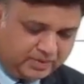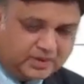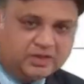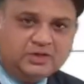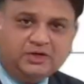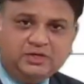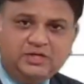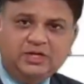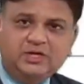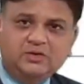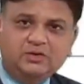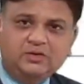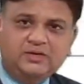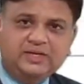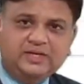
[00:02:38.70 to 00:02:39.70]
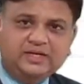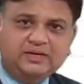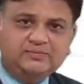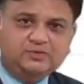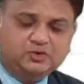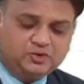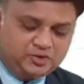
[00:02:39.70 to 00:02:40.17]
30 crore, that
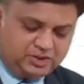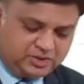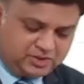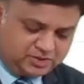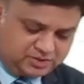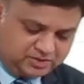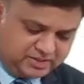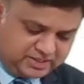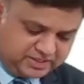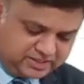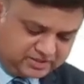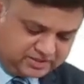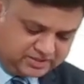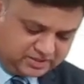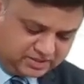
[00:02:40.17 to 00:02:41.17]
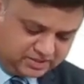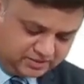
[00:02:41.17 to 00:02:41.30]
comes to 3000 lakhs.